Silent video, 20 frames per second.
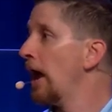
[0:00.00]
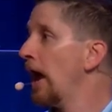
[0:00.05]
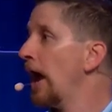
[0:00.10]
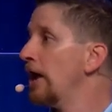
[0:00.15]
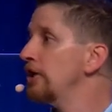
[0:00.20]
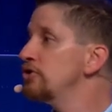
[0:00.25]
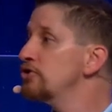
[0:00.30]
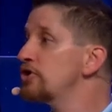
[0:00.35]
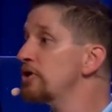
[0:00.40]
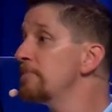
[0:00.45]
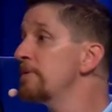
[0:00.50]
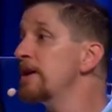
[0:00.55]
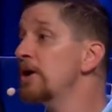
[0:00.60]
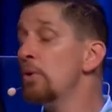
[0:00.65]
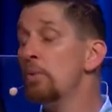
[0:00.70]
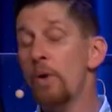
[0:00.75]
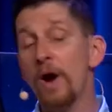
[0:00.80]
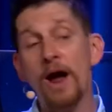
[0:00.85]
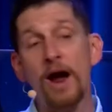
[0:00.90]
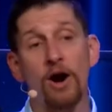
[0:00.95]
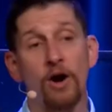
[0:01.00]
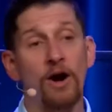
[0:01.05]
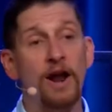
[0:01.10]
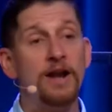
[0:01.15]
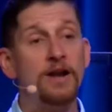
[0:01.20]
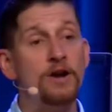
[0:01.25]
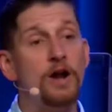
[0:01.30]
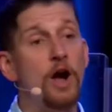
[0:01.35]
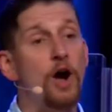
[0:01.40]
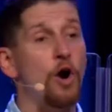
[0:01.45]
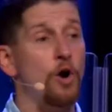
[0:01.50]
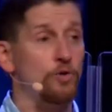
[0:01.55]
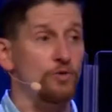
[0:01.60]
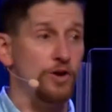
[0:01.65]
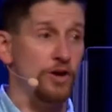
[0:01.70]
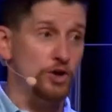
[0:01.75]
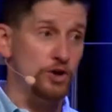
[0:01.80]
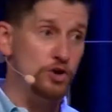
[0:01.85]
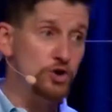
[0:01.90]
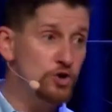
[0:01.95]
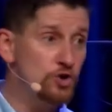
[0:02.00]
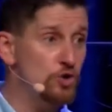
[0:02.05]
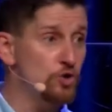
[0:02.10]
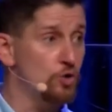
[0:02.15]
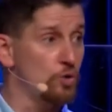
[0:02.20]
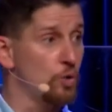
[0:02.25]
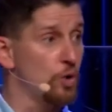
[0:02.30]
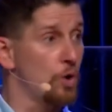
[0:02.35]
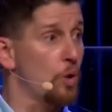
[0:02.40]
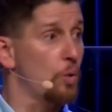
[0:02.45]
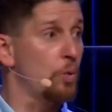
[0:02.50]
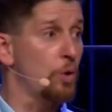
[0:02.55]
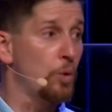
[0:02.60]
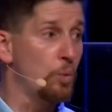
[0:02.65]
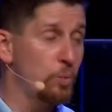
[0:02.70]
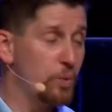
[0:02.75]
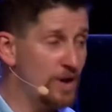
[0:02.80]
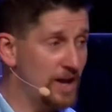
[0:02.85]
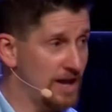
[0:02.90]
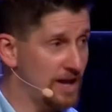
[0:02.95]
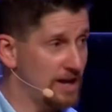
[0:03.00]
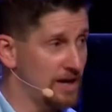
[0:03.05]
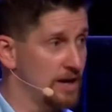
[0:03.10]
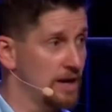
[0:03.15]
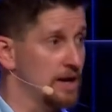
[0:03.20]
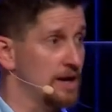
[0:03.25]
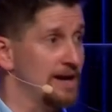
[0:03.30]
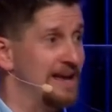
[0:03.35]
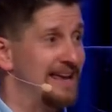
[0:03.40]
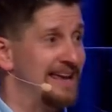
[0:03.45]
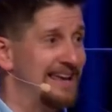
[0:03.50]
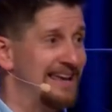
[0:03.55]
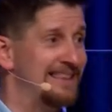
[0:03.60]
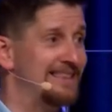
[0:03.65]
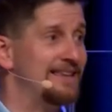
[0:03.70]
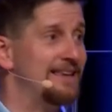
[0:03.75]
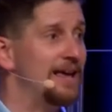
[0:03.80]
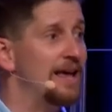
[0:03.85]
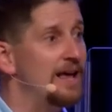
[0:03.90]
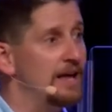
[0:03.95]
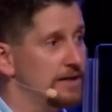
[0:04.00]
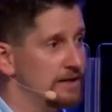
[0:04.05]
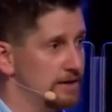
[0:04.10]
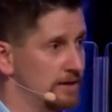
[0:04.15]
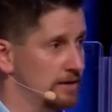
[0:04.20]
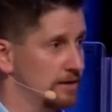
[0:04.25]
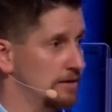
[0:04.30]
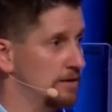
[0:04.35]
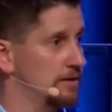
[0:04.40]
And you can be aware and know that you will win in the end.